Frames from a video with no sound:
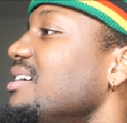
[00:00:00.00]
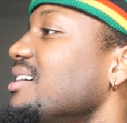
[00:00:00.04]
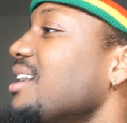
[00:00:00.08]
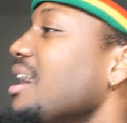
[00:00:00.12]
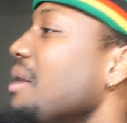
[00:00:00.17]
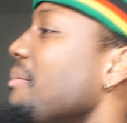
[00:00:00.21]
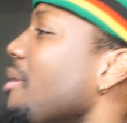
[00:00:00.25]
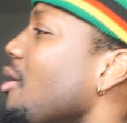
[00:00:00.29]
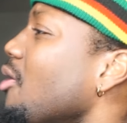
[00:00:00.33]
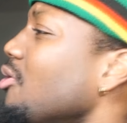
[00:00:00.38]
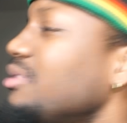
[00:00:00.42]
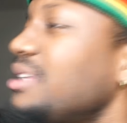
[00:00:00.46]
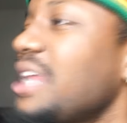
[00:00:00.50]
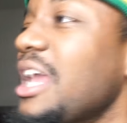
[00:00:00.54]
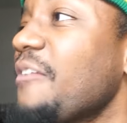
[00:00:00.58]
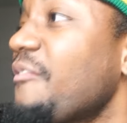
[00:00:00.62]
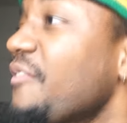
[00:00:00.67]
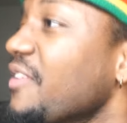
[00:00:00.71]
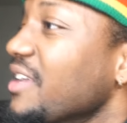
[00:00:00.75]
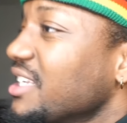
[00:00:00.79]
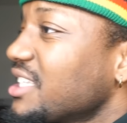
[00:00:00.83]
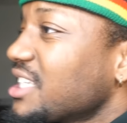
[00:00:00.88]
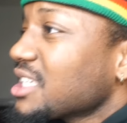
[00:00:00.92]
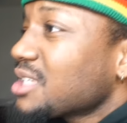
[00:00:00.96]
come on
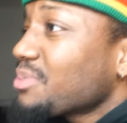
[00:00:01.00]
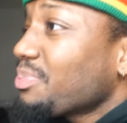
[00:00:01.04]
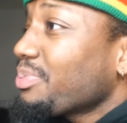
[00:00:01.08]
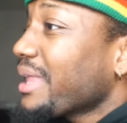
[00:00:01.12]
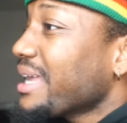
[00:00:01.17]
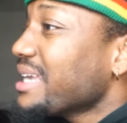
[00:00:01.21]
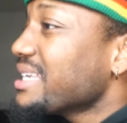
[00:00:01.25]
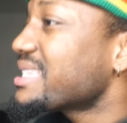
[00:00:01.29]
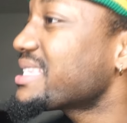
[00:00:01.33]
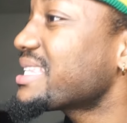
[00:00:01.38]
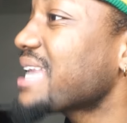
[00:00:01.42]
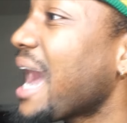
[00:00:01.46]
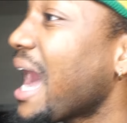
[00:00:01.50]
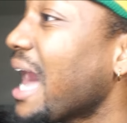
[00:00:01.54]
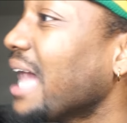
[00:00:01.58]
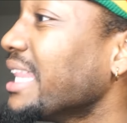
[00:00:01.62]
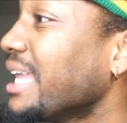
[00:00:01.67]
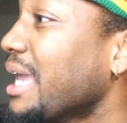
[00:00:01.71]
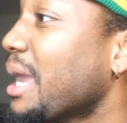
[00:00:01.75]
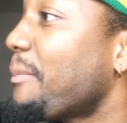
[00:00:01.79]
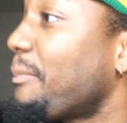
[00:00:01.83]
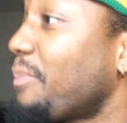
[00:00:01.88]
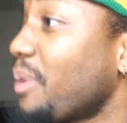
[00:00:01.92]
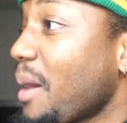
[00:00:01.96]
defense, just play
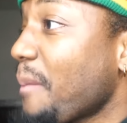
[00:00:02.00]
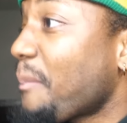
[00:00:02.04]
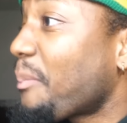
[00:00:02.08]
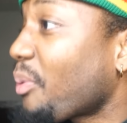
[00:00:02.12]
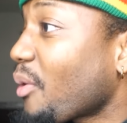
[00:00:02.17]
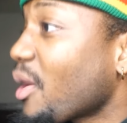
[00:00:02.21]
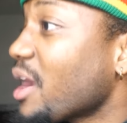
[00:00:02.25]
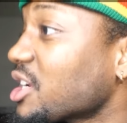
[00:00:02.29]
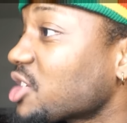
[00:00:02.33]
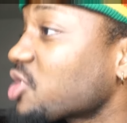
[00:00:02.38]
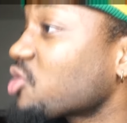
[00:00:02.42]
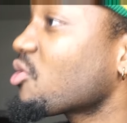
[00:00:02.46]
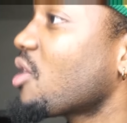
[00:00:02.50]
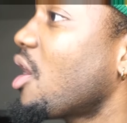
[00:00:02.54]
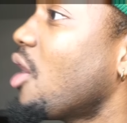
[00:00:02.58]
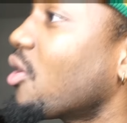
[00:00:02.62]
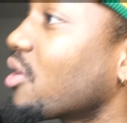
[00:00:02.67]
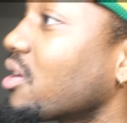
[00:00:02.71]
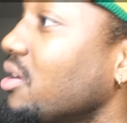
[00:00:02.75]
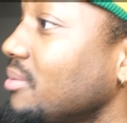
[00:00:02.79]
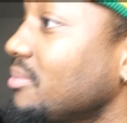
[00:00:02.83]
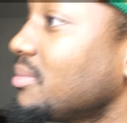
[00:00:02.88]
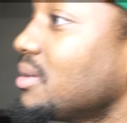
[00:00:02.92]
solid. Put pressure on